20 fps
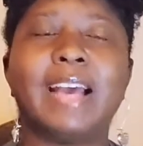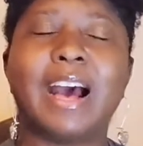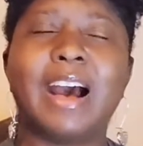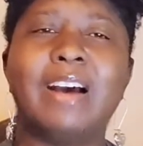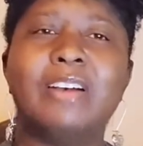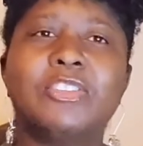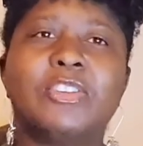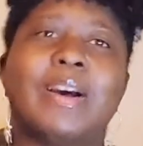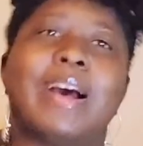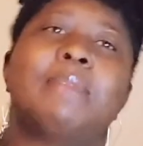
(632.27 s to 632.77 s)

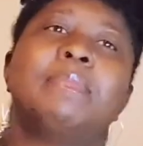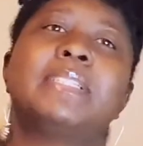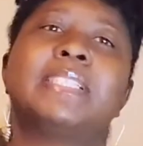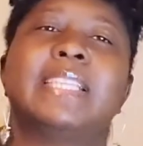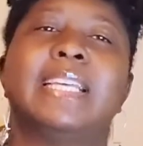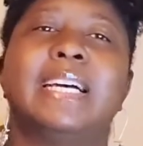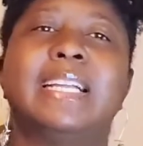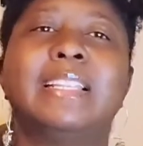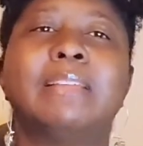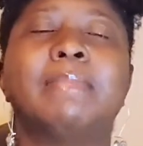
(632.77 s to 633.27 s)
Also, I was
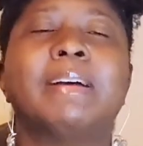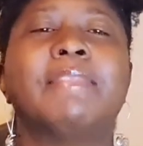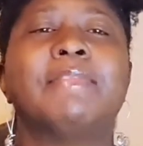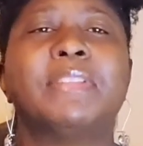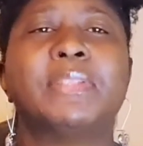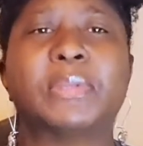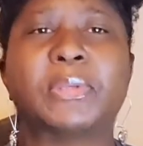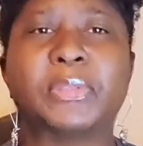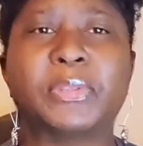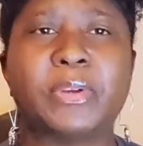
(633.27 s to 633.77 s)
telling my
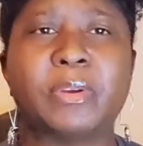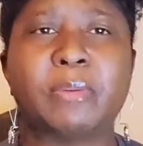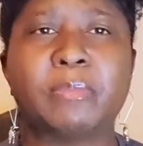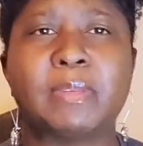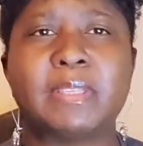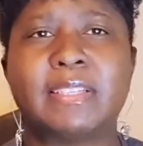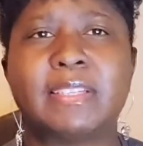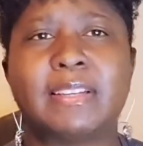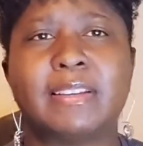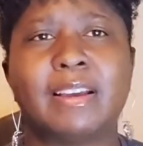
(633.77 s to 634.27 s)
physical
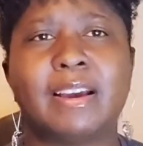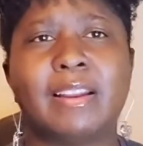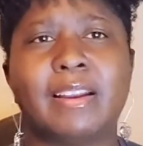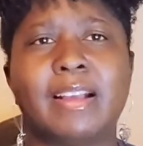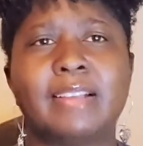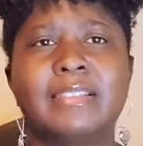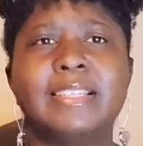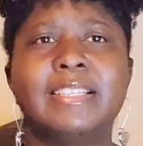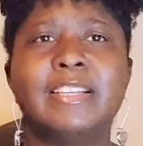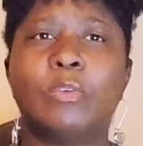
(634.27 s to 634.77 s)
therapist and the
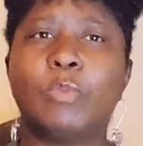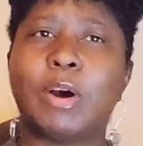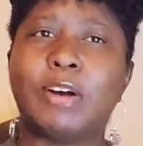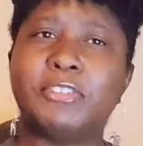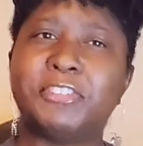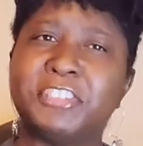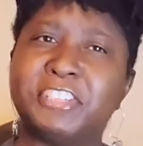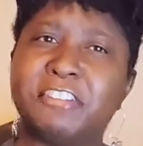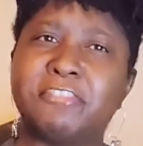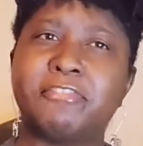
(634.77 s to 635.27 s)
doctor, I seen her
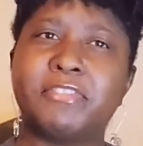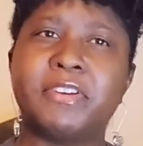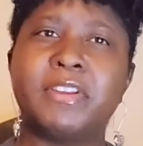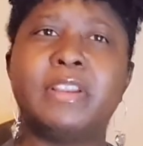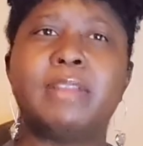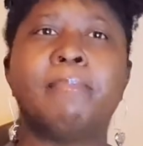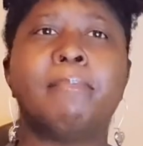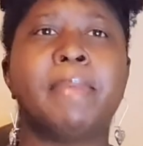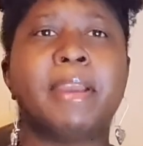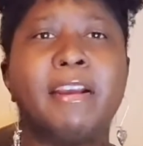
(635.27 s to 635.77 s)
walk
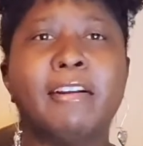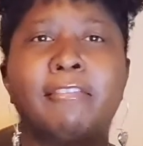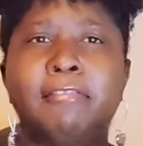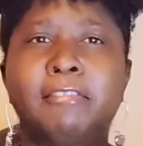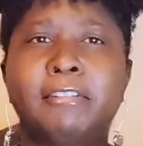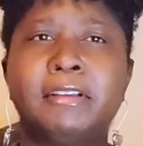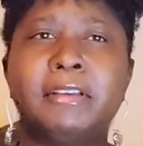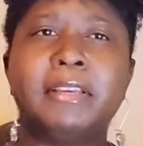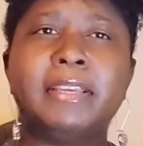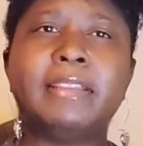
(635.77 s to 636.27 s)
different
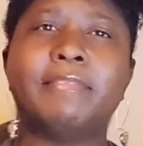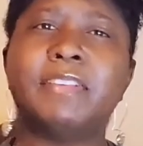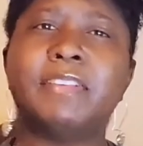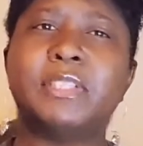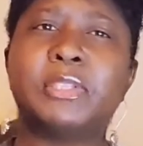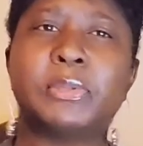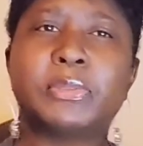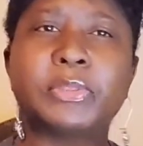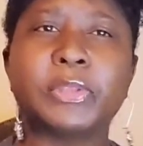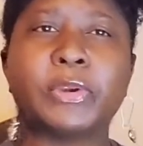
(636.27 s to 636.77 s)
barefoot, and the
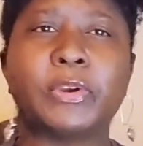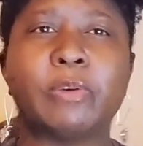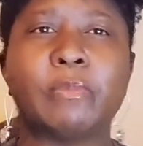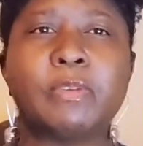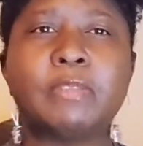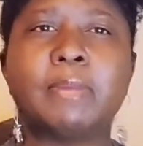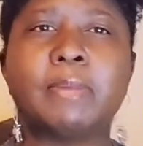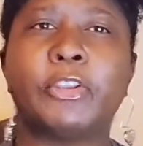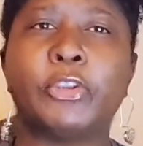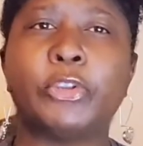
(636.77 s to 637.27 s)
physical
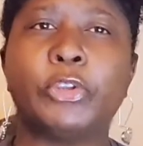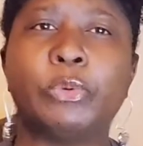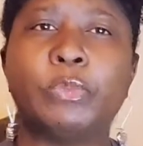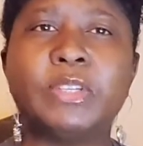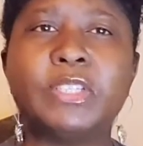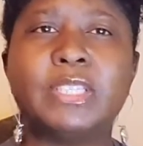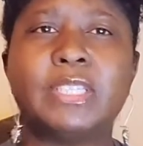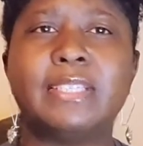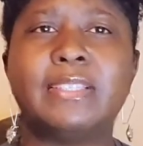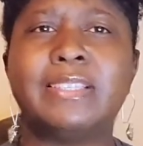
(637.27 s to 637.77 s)
therapist, my new
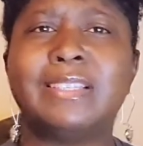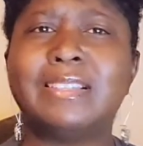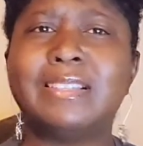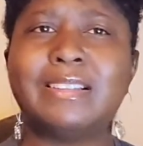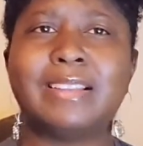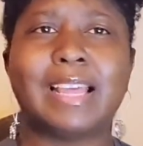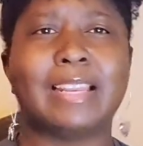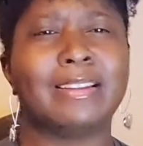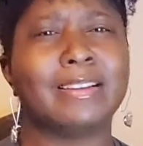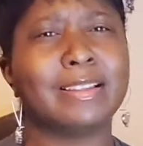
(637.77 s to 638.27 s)
one, she seemed
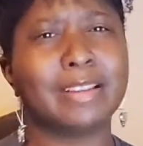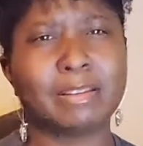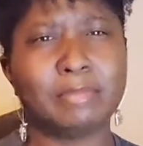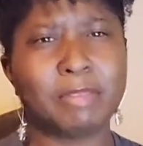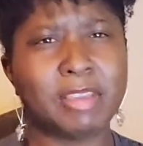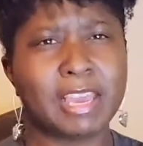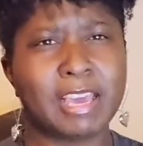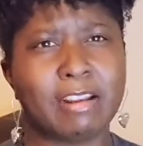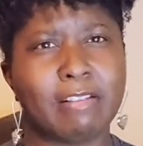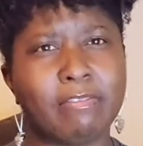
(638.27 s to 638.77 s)
to like look at
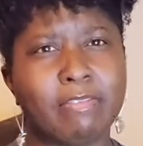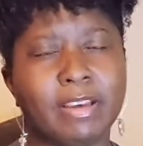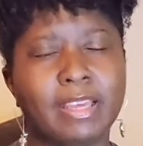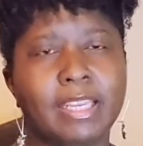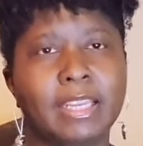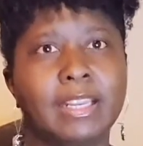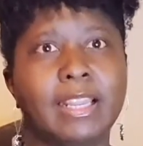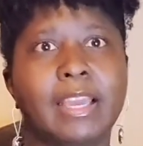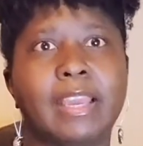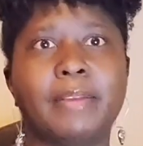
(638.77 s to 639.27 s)
me kind of
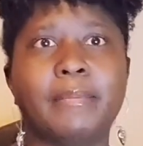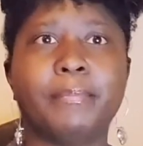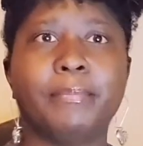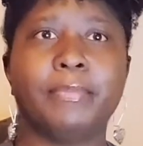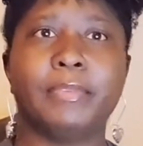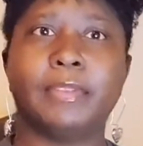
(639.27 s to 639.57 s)
funny, like,